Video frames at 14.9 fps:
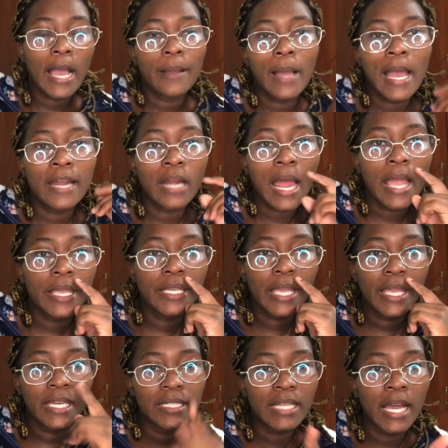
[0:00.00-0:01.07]
I
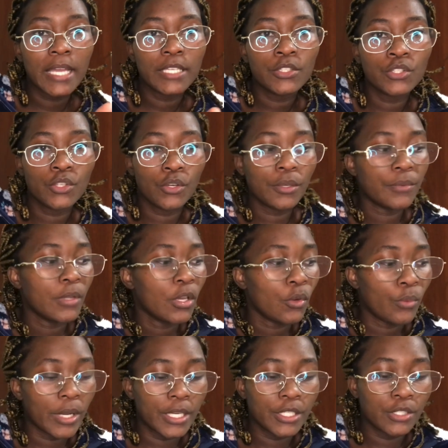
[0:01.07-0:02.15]
hate that,
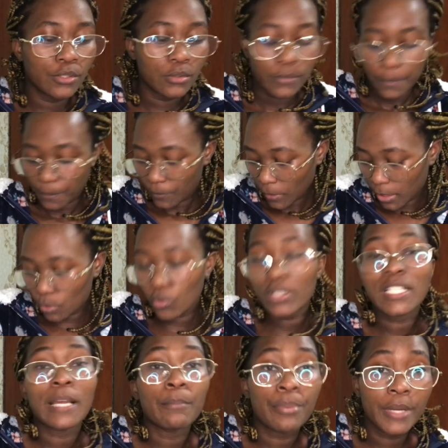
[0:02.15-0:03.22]
when the
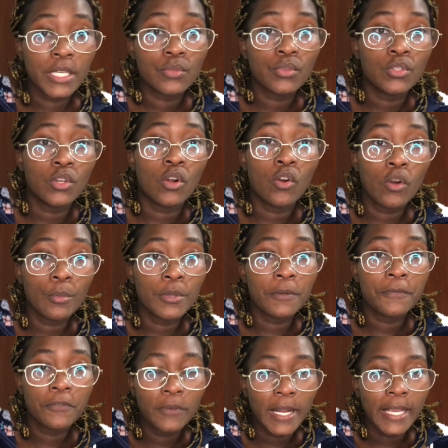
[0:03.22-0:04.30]
water breaks when you're home, you
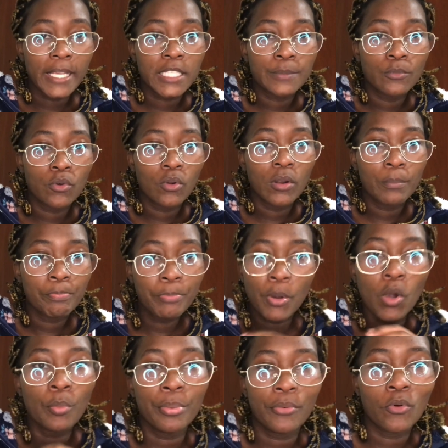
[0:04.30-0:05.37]
feel like a small
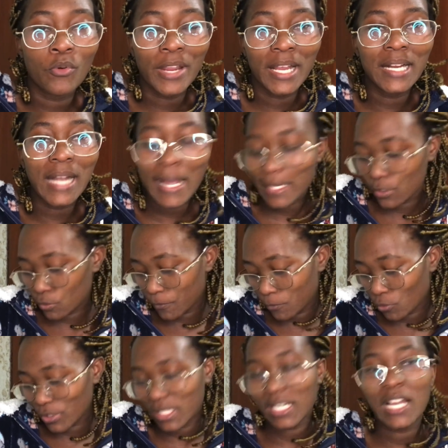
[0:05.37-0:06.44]
pop or a gush of
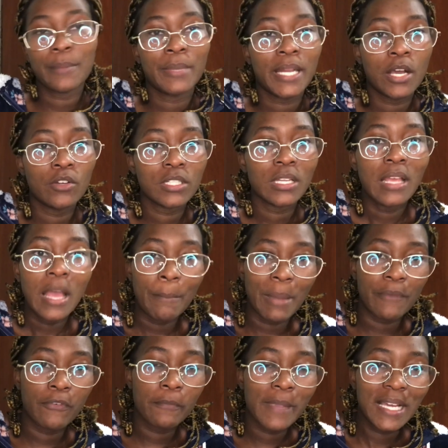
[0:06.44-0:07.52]
water coming out. But
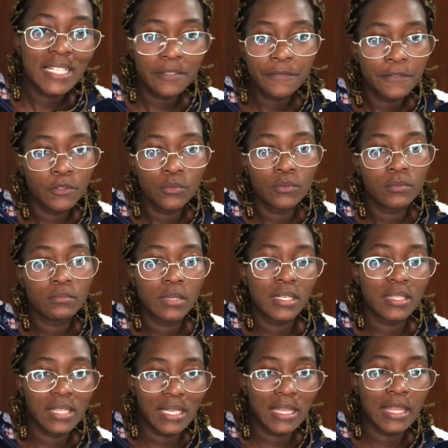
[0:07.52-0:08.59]
for me, I didn't feel
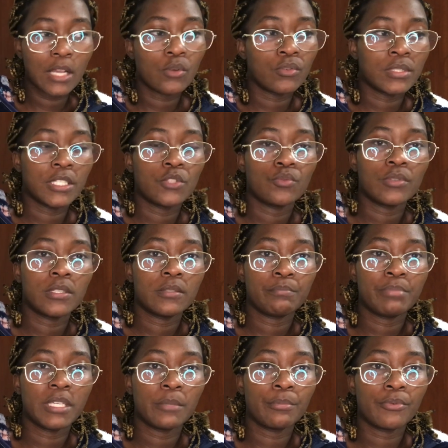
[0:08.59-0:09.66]
anything like that because it was
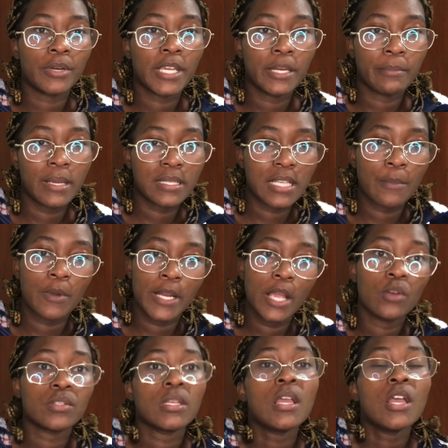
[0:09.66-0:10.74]
being broken by someone
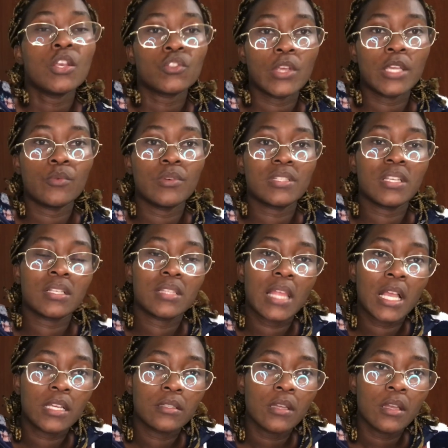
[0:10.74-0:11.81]
else. So it was just like,
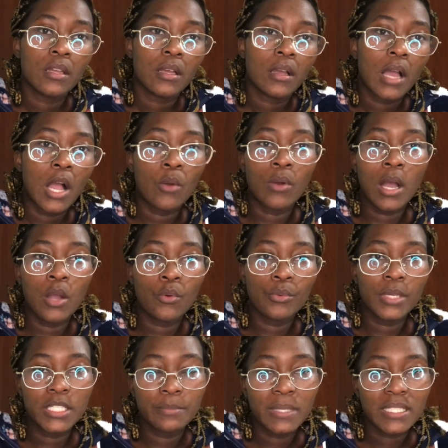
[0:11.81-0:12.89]
I
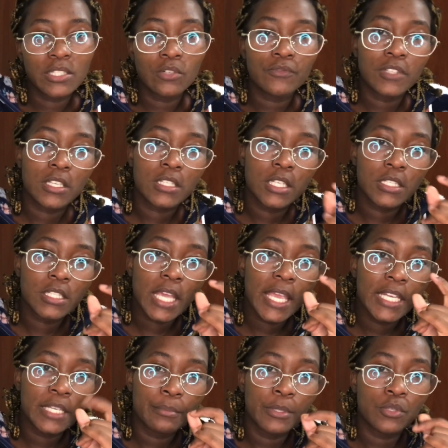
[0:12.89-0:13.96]
weed myself just a
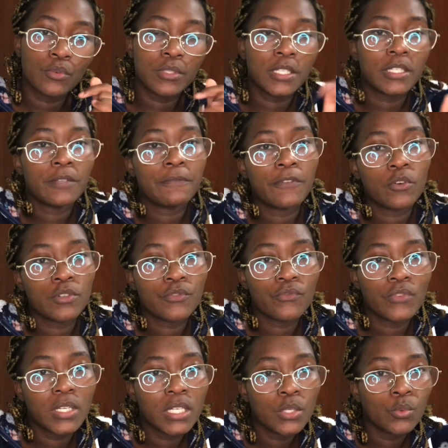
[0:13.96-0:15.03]
tiny bit because it felt
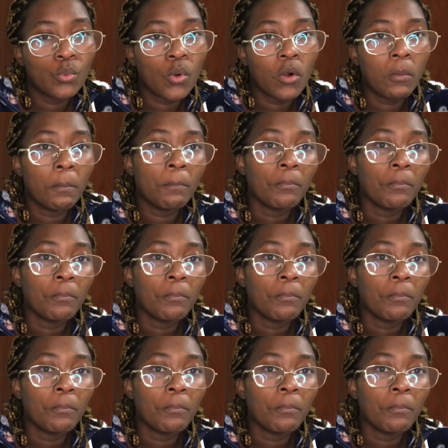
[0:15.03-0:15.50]
really warm.